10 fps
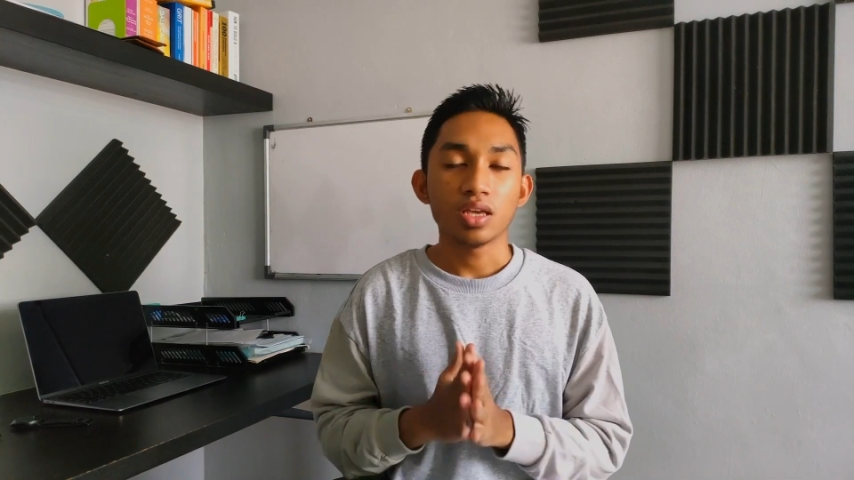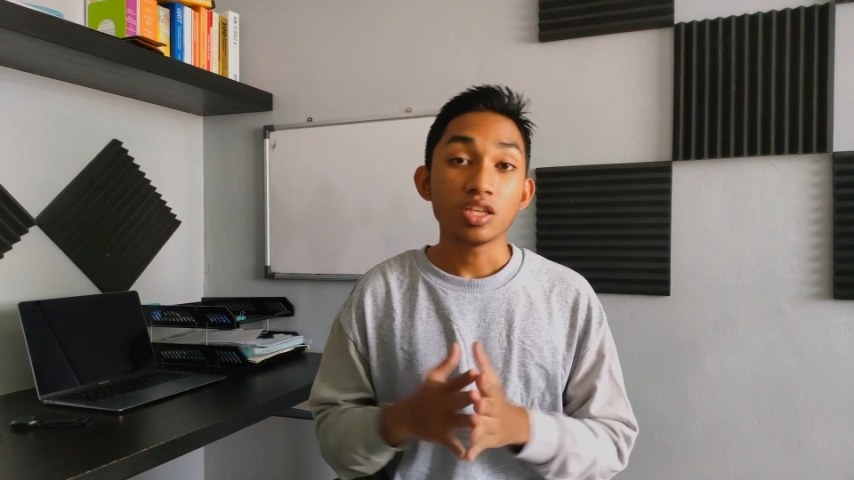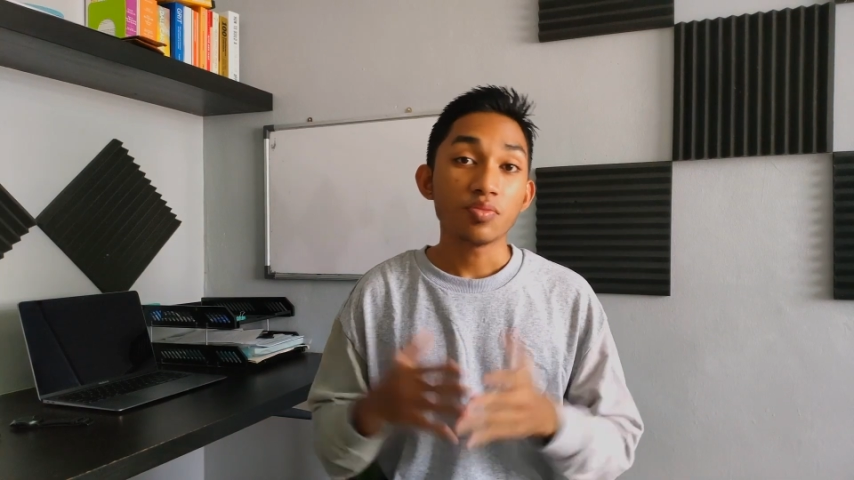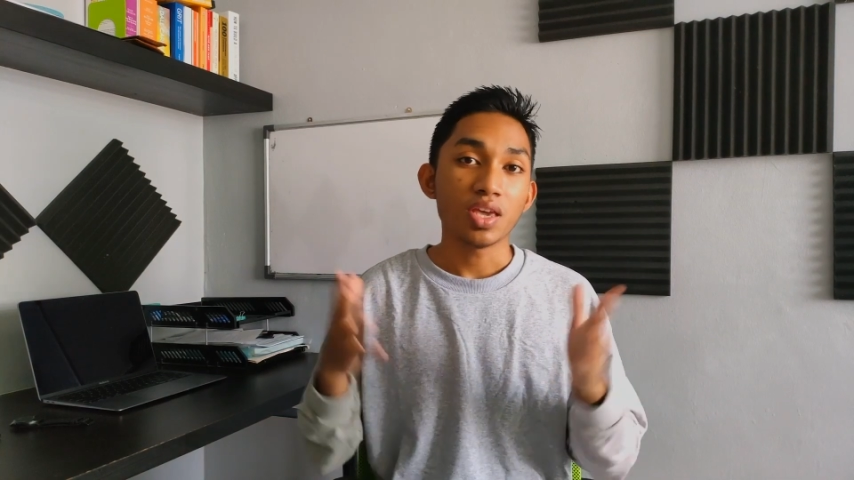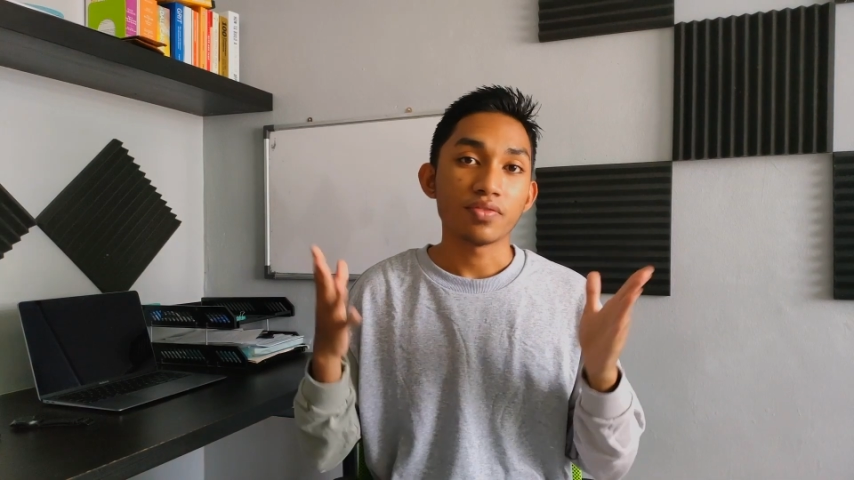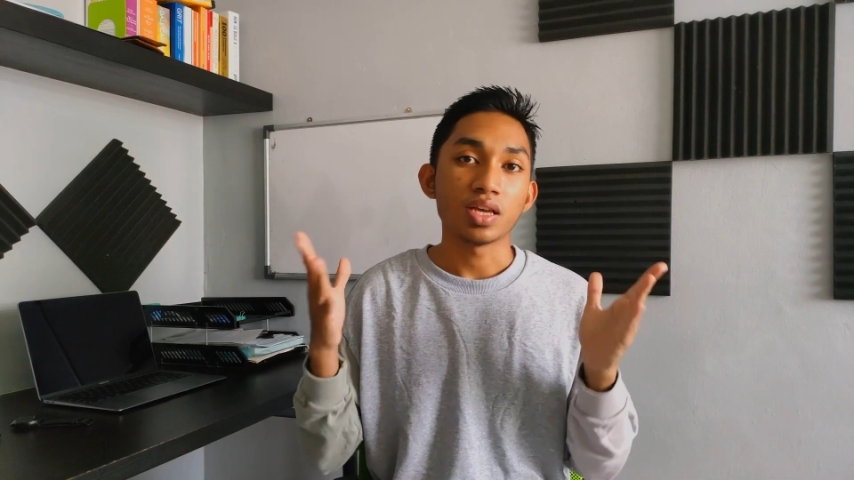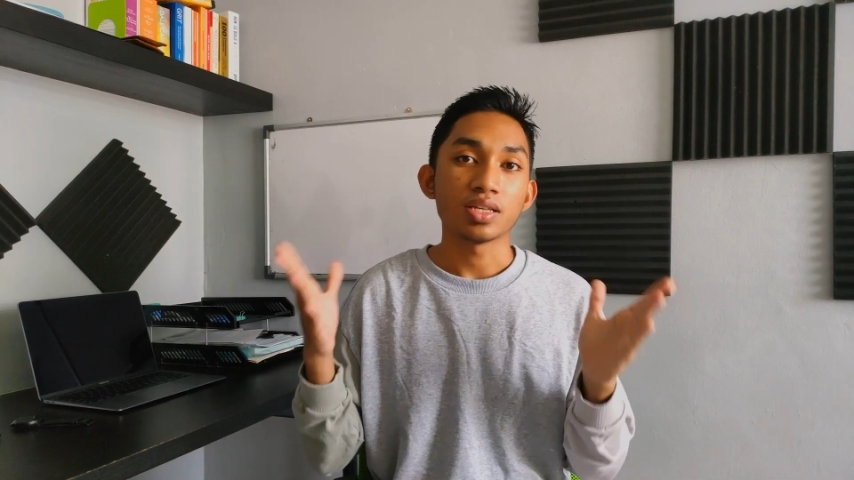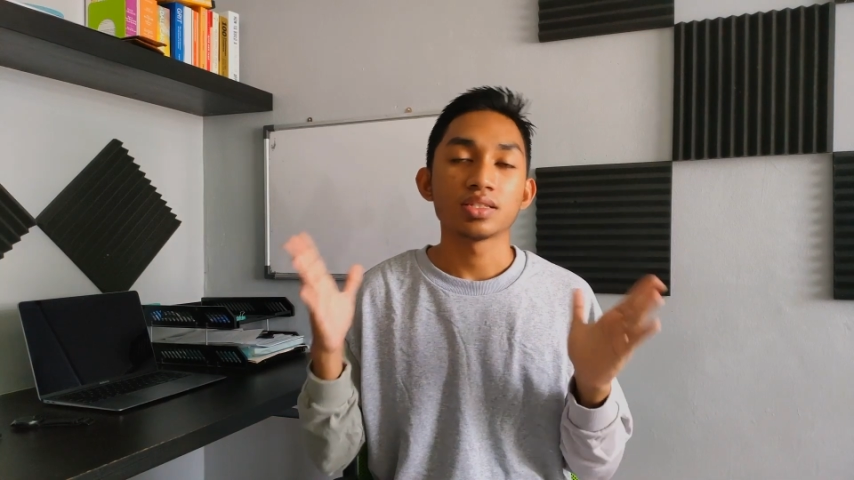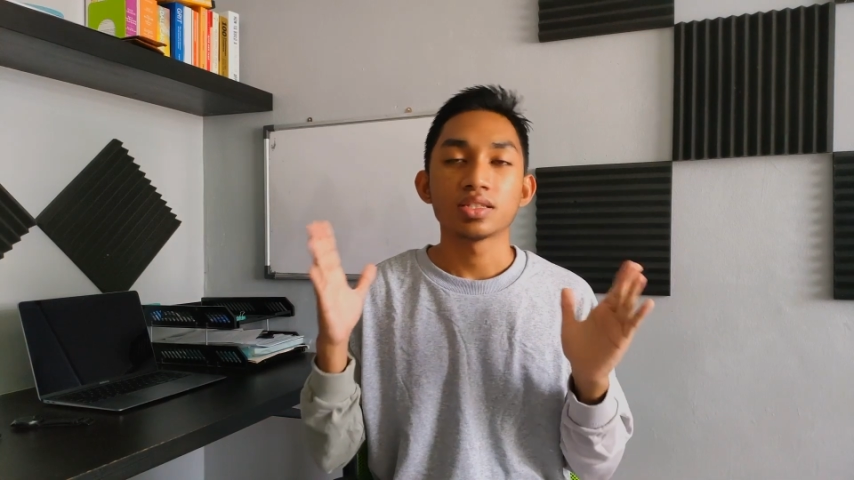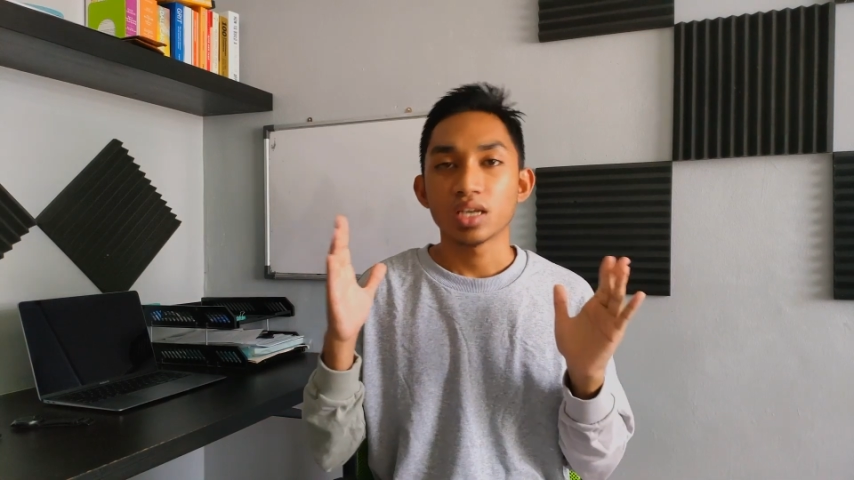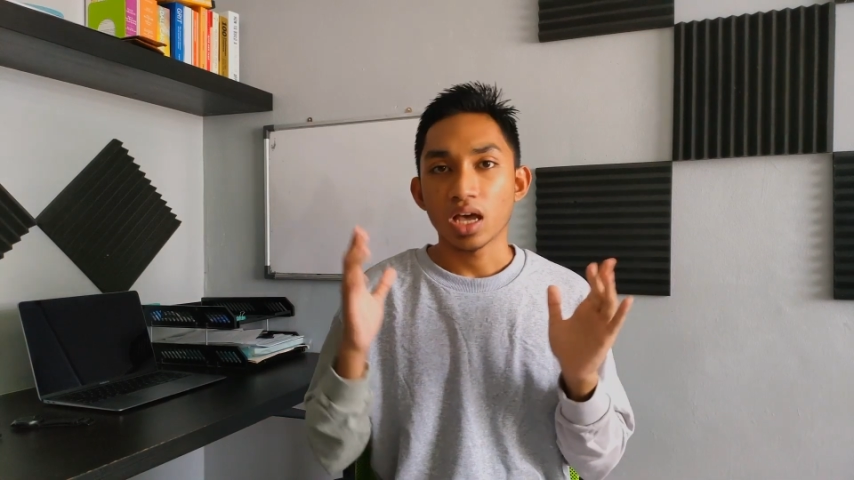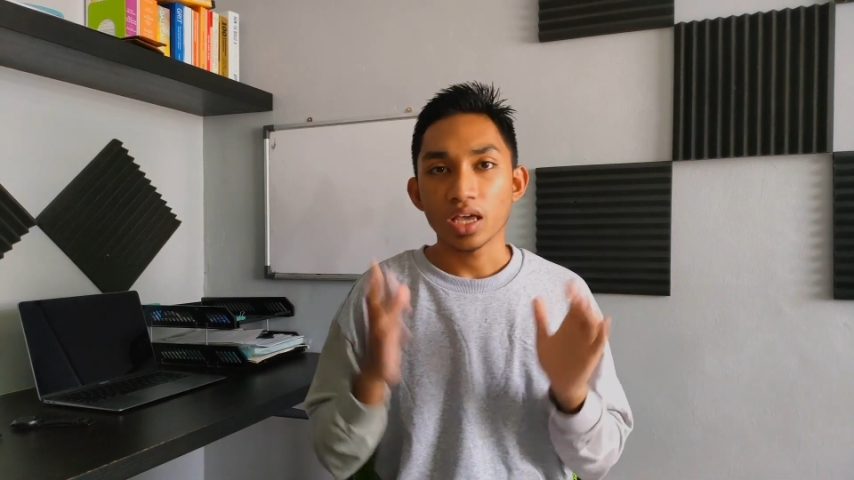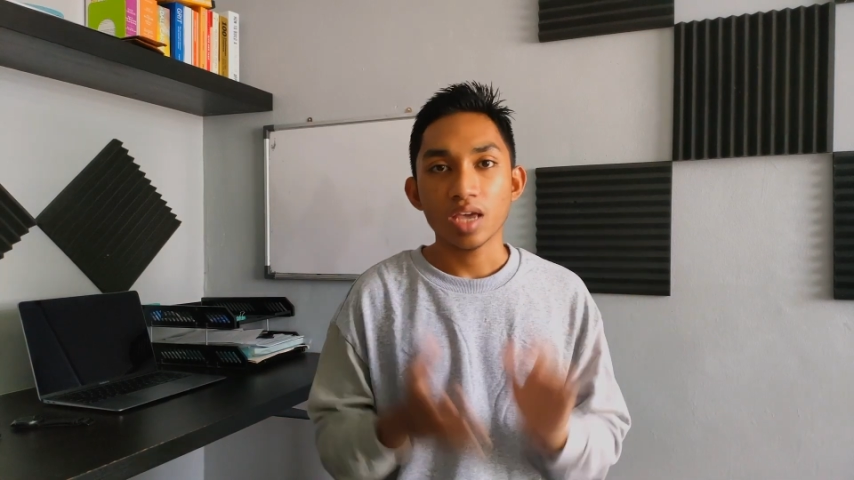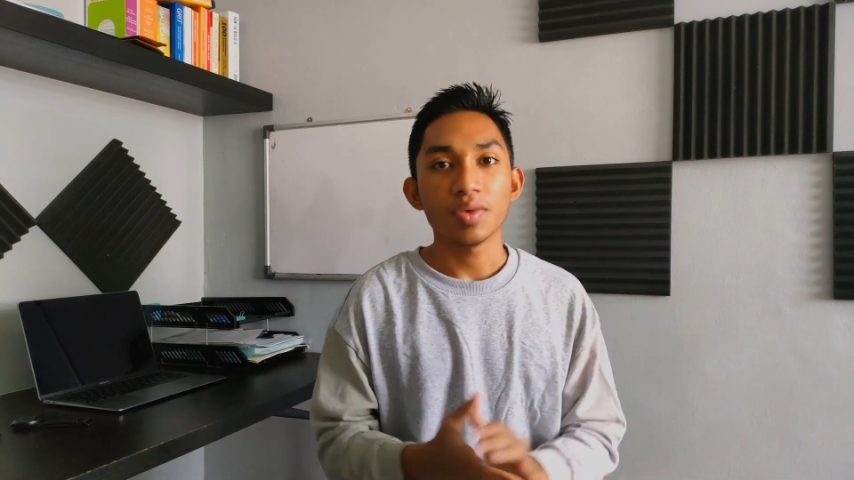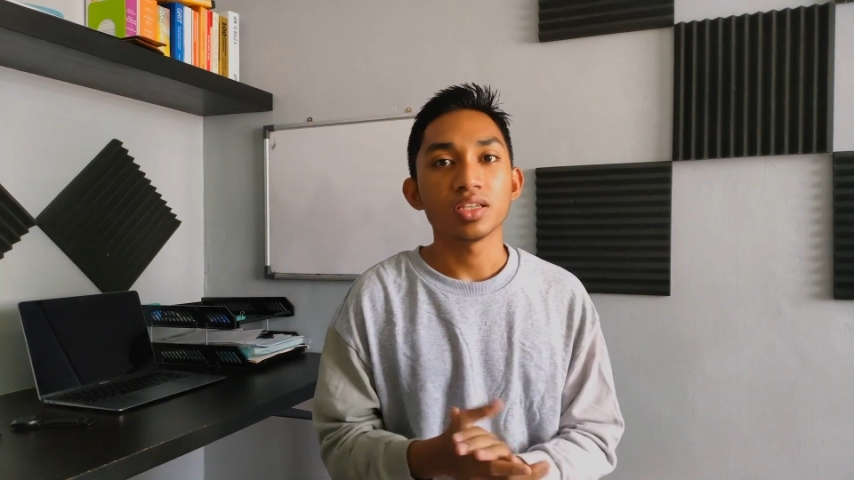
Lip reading: And you may have guessed, I am